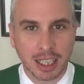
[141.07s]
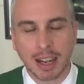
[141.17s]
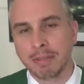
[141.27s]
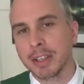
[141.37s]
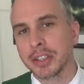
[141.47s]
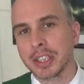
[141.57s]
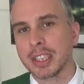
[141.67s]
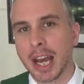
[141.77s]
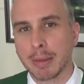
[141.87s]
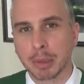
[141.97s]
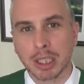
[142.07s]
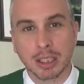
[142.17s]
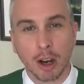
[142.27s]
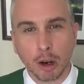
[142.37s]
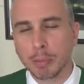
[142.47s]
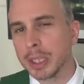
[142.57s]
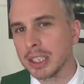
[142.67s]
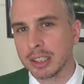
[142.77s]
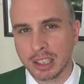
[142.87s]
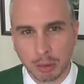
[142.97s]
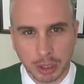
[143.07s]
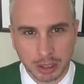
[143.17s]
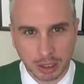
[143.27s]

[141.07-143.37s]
And I felt this happen in the opening sequence